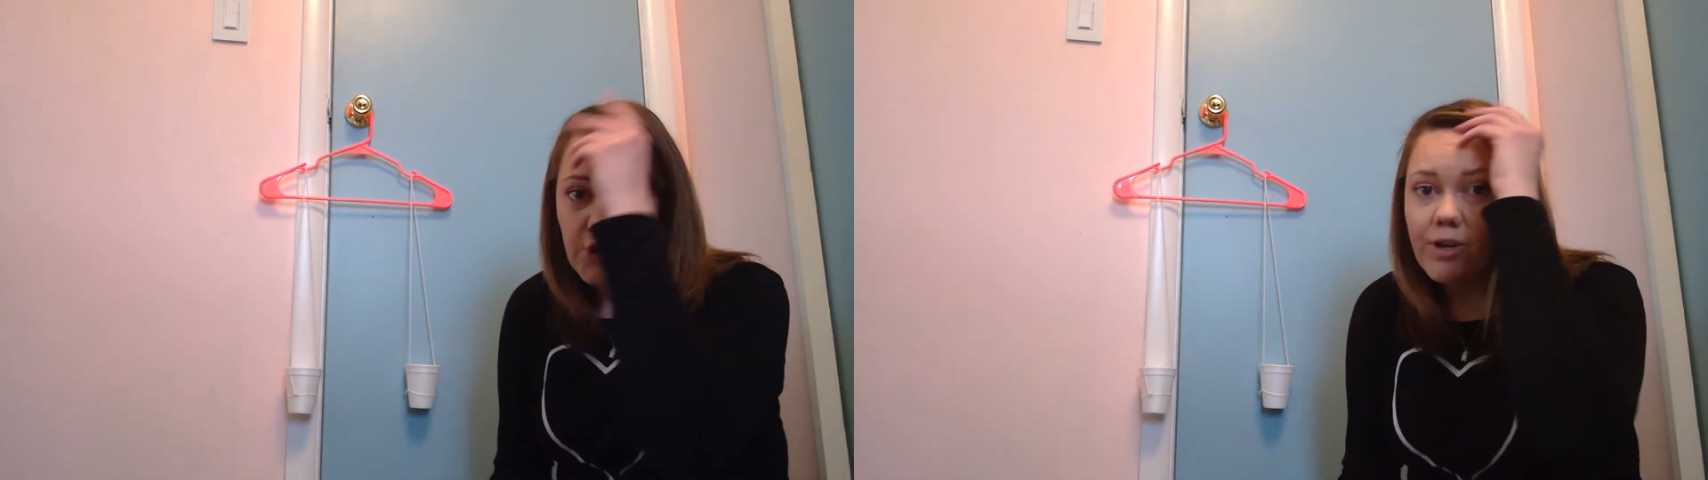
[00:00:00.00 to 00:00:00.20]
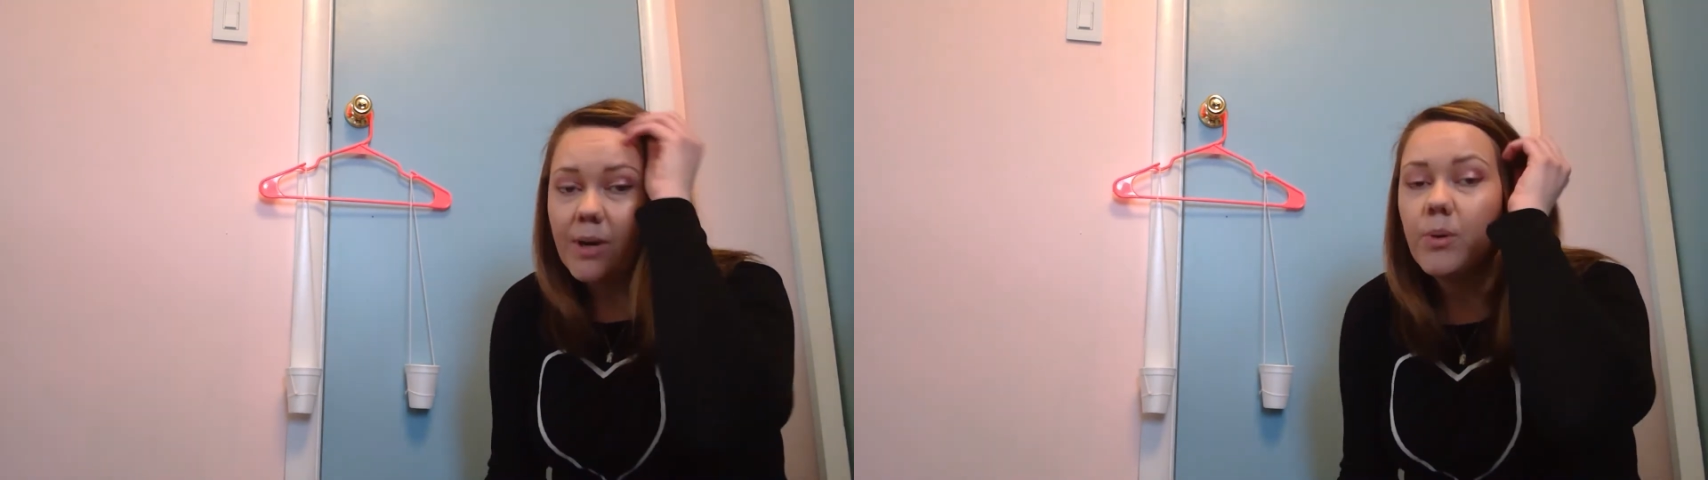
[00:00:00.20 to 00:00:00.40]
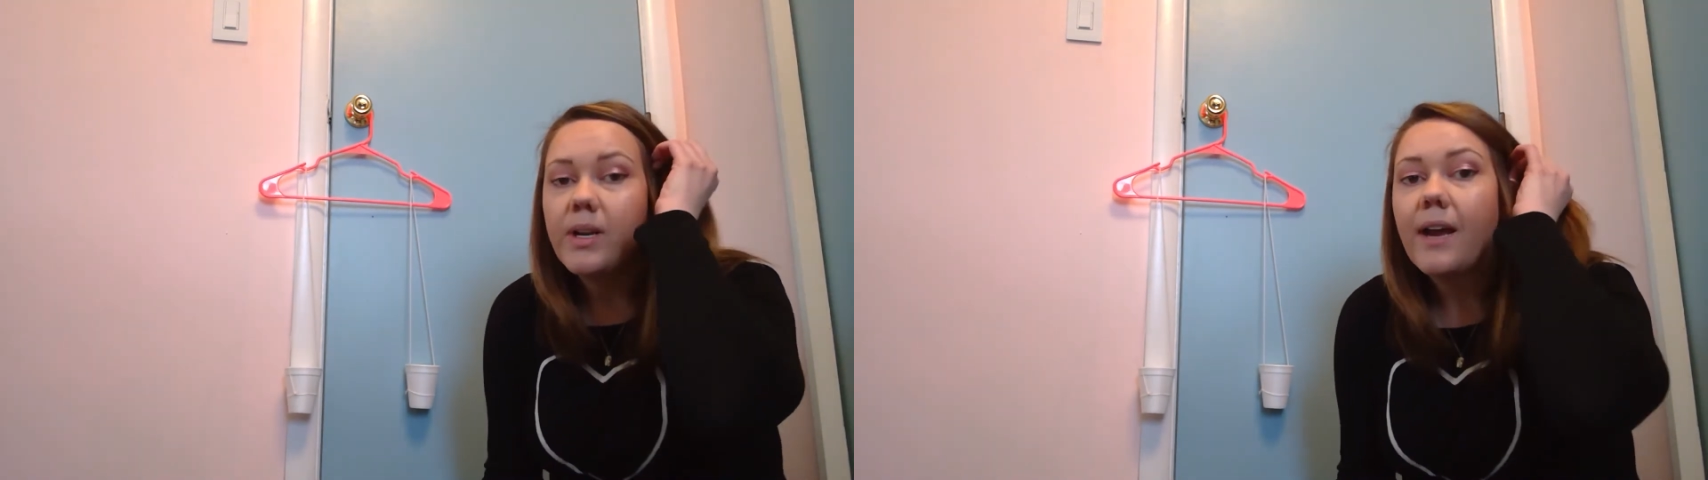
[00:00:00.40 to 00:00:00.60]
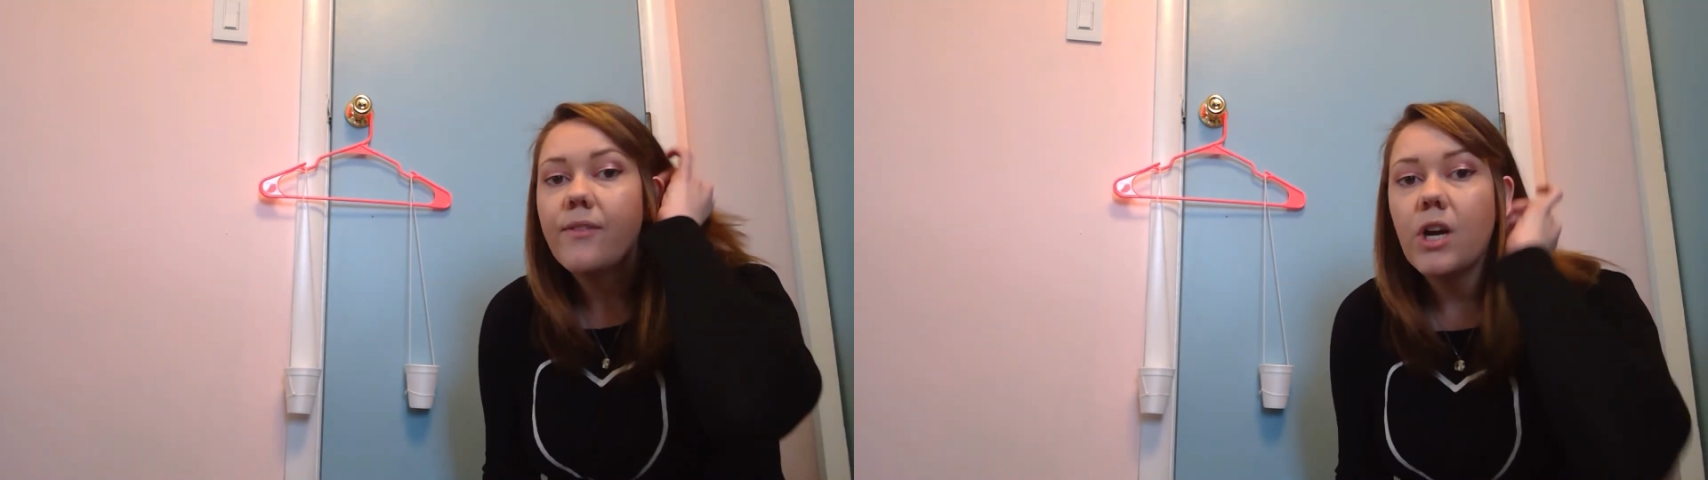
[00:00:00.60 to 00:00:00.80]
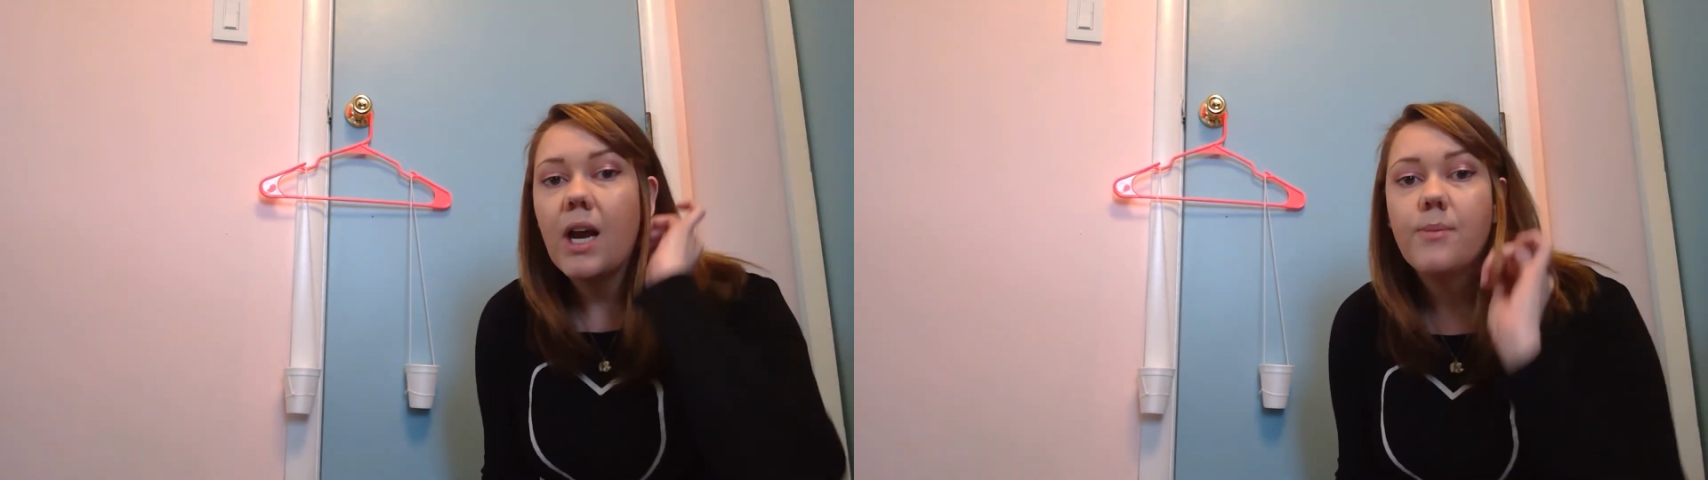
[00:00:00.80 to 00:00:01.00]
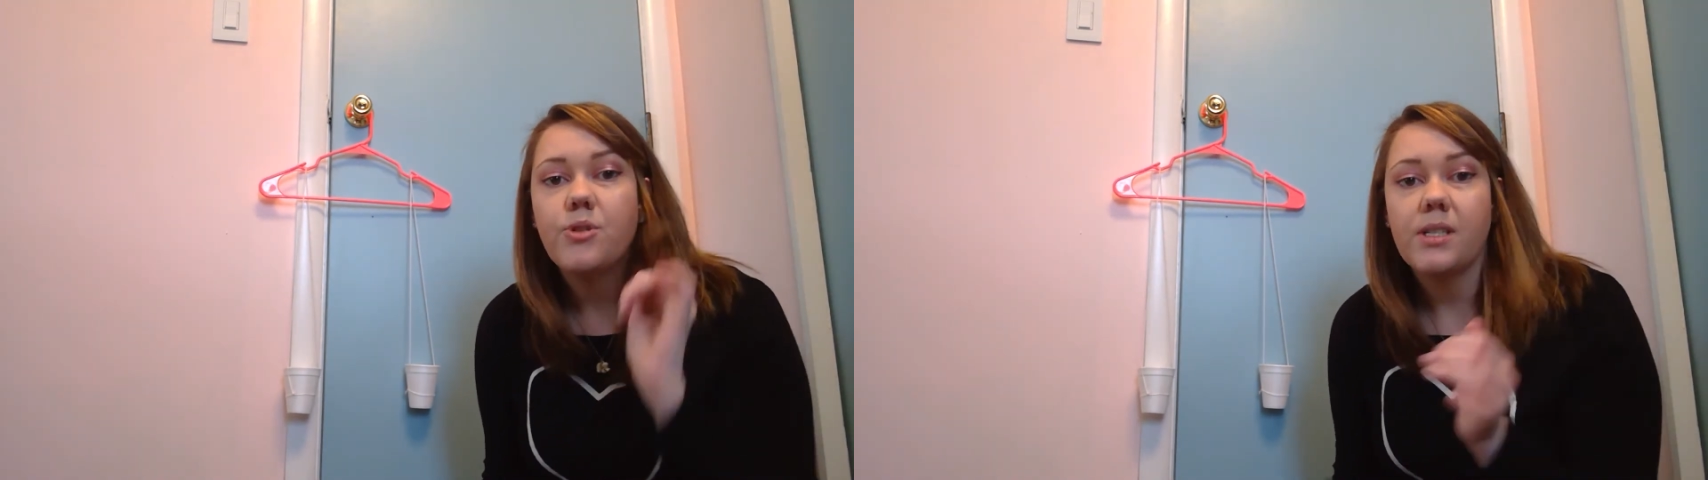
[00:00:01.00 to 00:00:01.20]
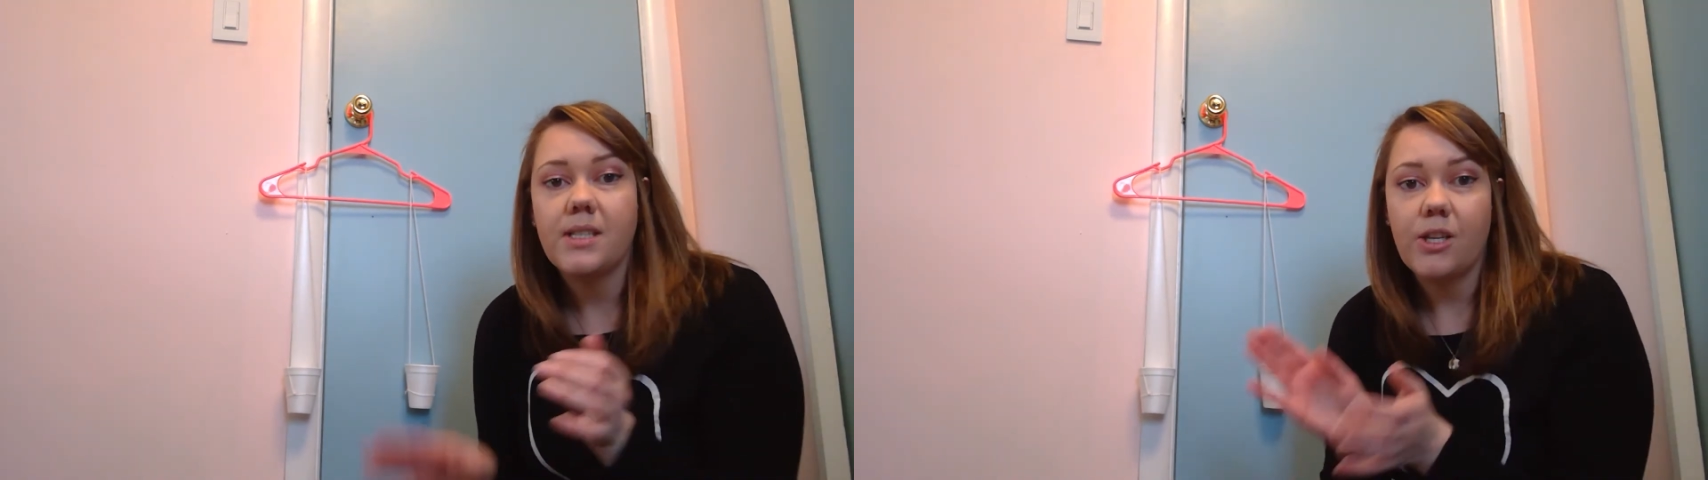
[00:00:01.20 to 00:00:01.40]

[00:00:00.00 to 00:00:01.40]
Grab whatever object